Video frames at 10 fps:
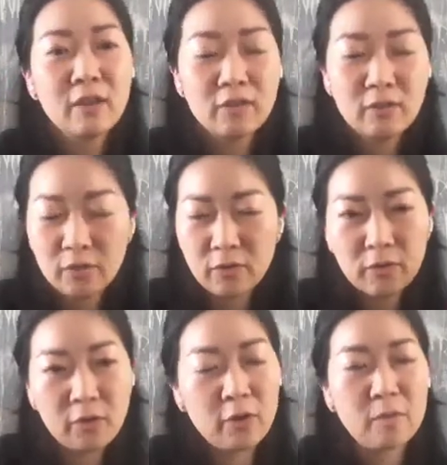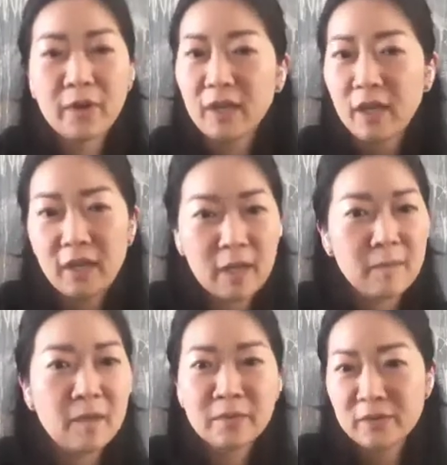through go-to-market,
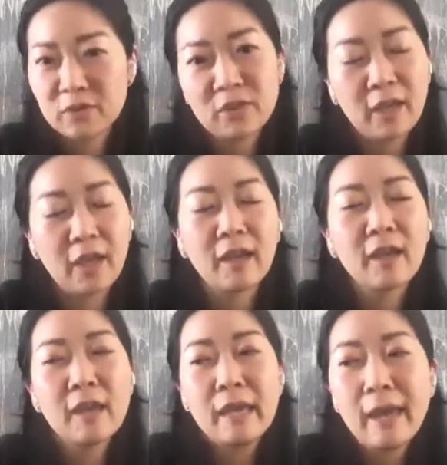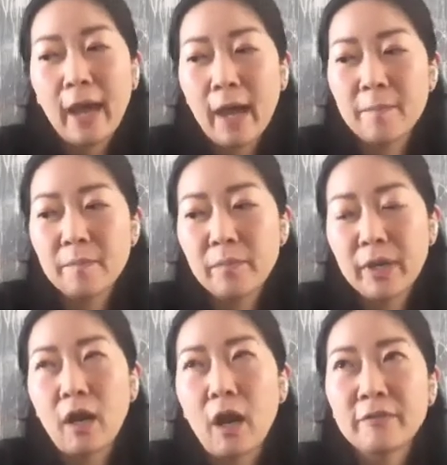naming, positioning.
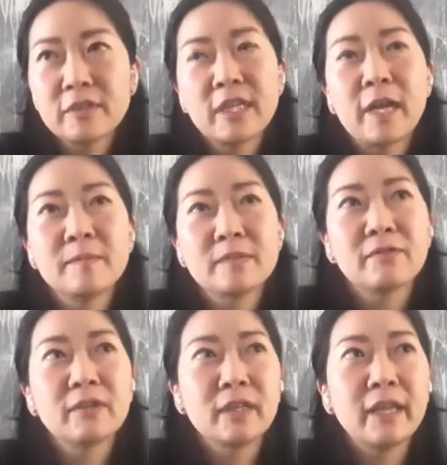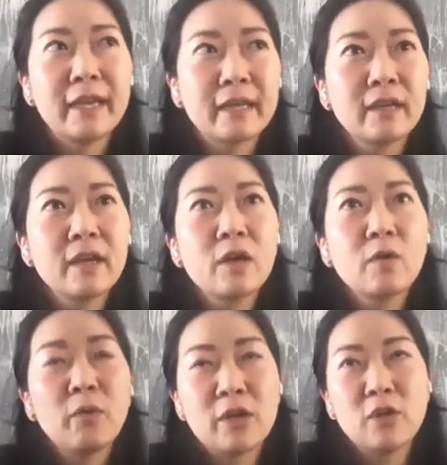But oftentimes I feel like
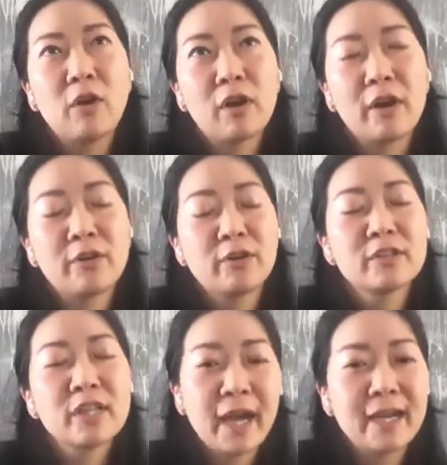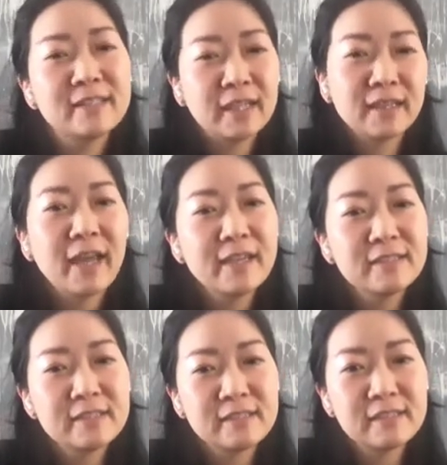when you are under tight
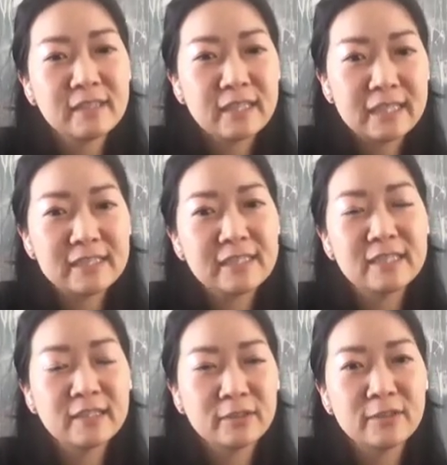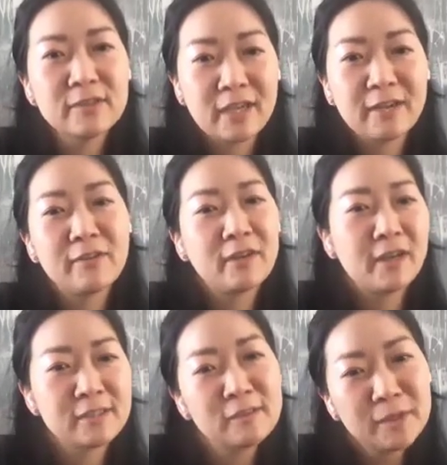deadlines, it's easy to lose sight of the
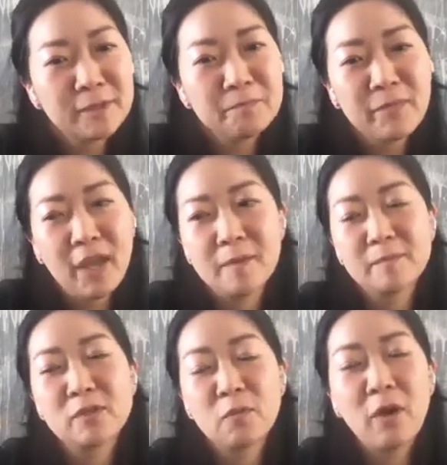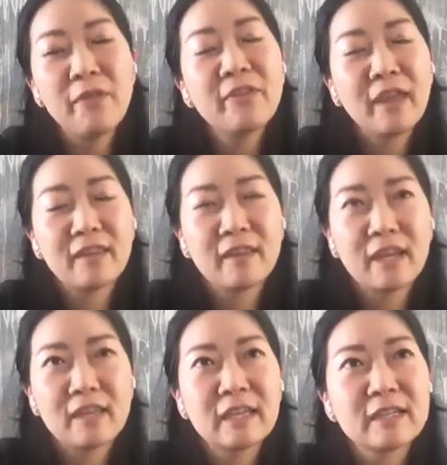customer. So one thing that
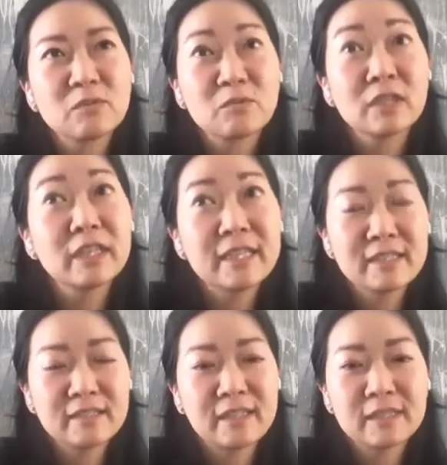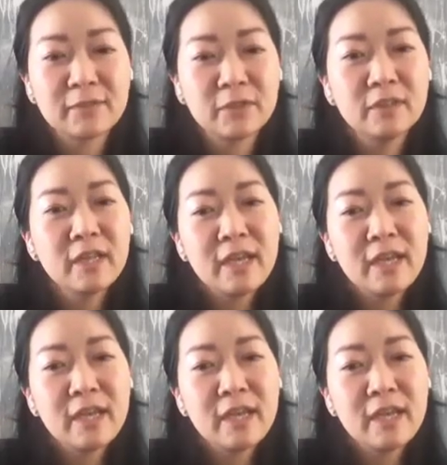I think is really successful